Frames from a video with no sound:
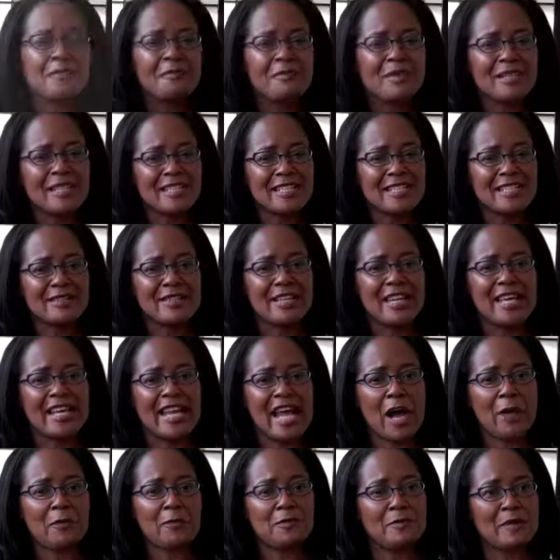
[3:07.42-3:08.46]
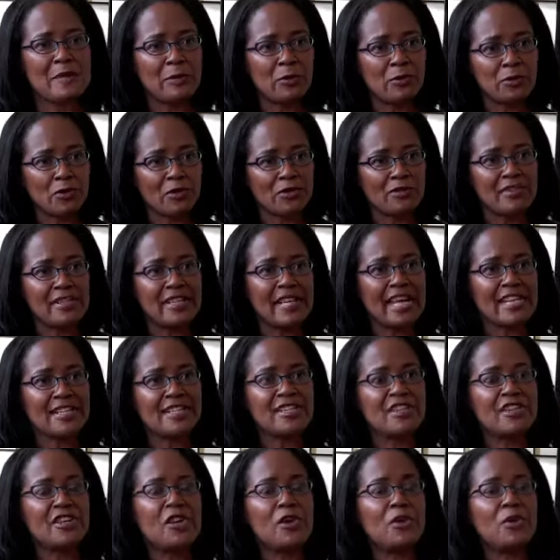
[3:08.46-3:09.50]
But just it helps people sort of get
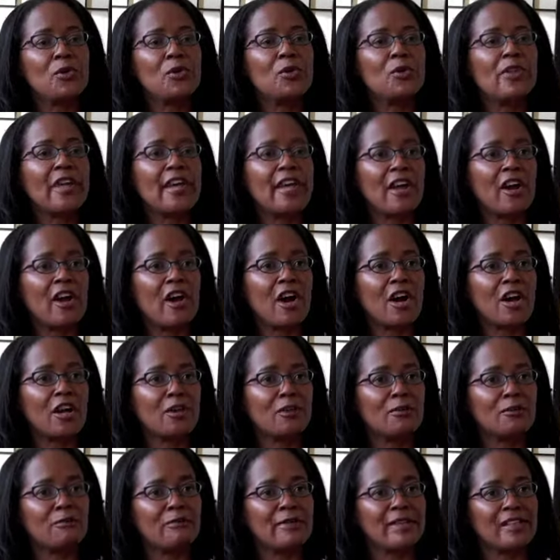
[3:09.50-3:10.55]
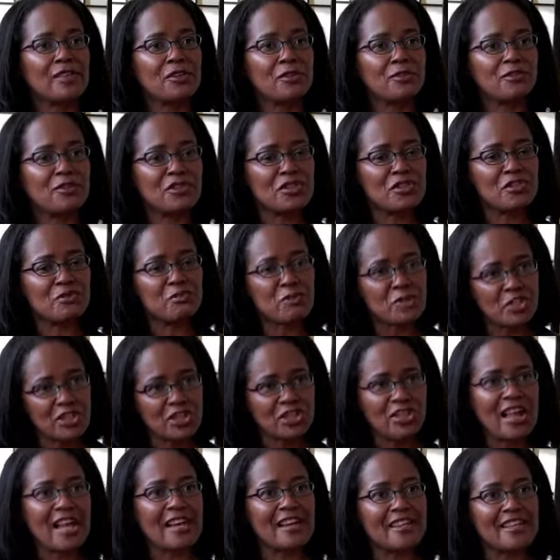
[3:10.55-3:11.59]
to know who they are. We sort of smush a
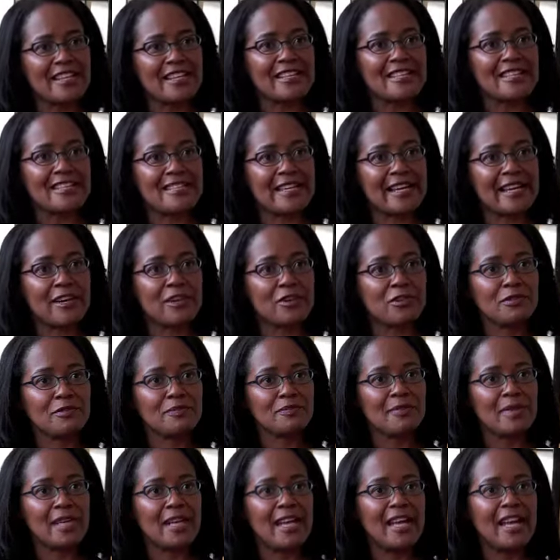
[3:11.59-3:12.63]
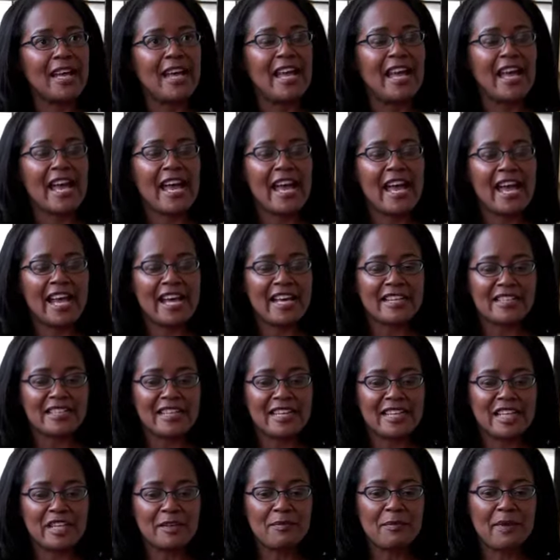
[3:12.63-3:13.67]
lot of things down, and
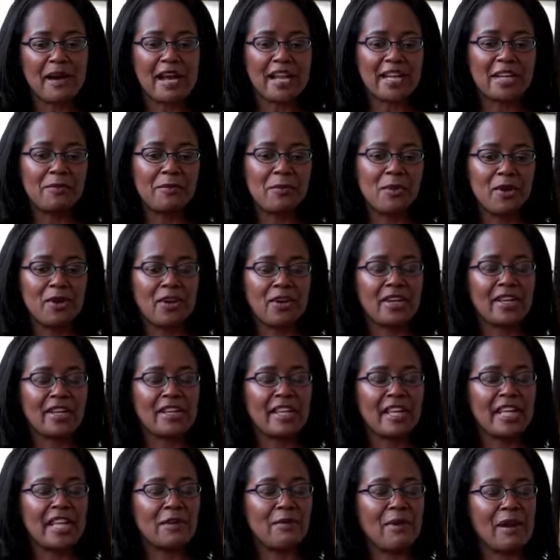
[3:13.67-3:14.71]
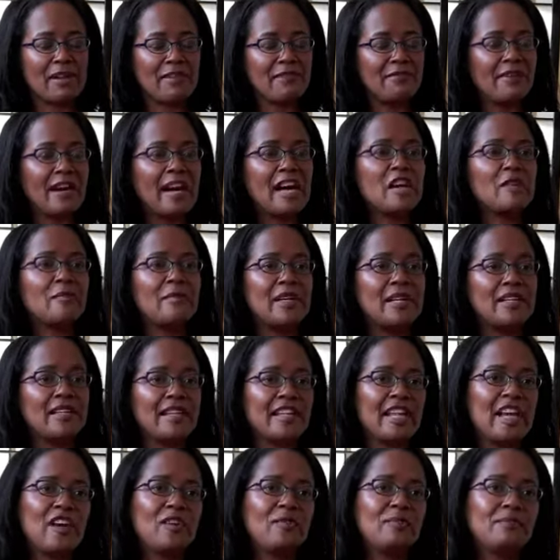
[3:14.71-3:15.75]
I think body work in the right environment
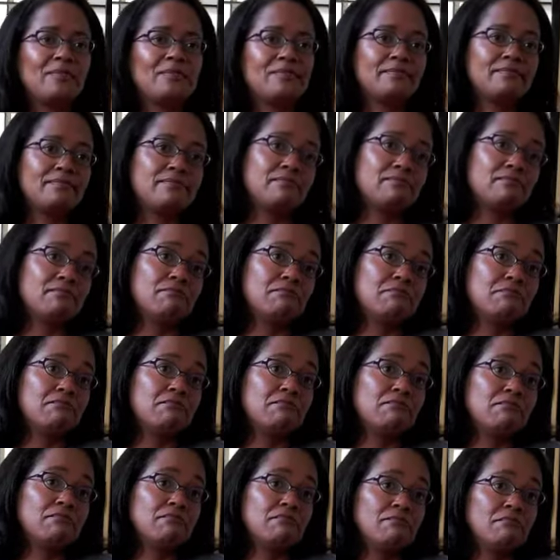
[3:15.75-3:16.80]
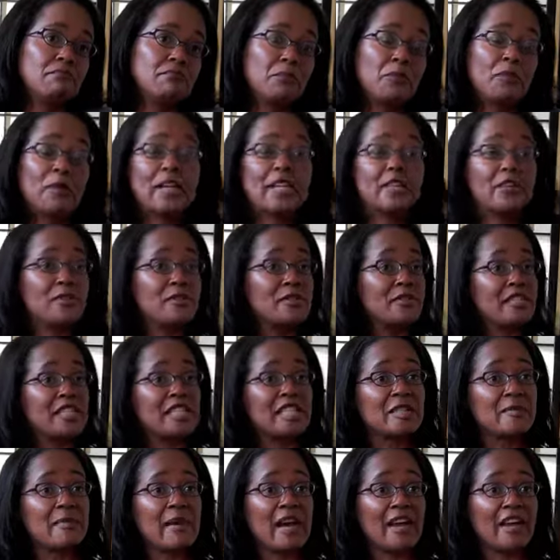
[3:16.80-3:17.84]
can help bring those
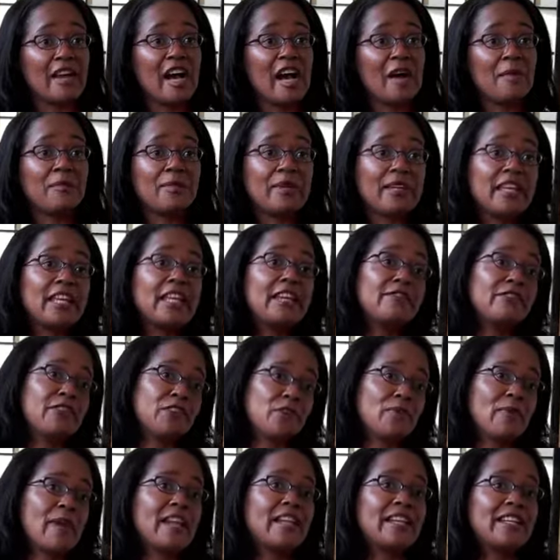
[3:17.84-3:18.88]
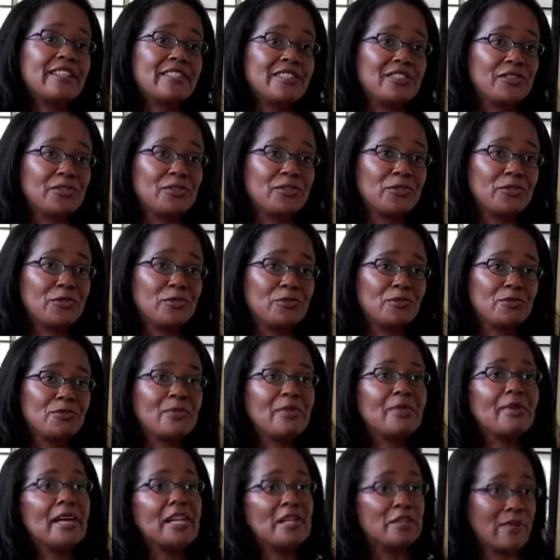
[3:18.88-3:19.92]
things back up if you're ready to
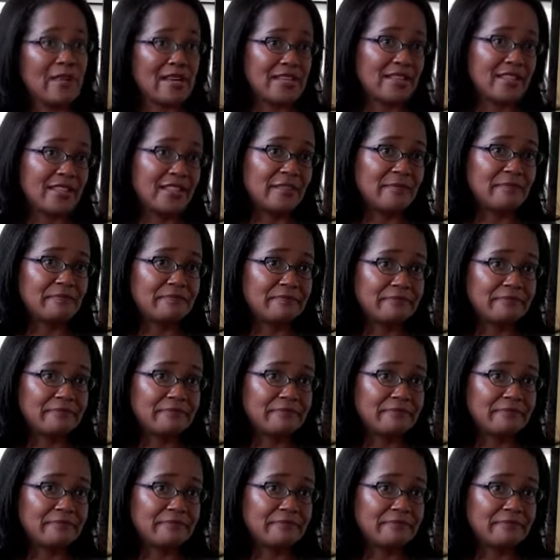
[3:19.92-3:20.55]
address them.